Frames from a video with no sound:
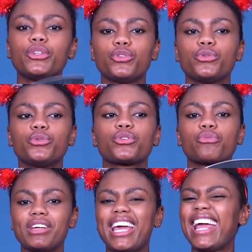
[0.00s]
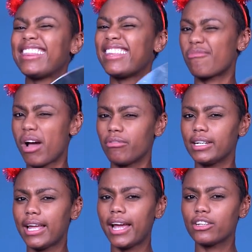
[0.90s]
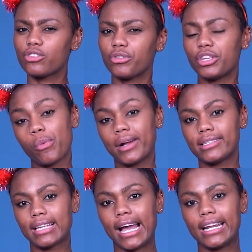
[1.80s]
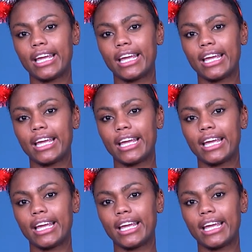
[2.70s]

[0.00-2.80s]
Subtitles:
to create the rounded edge on the one side,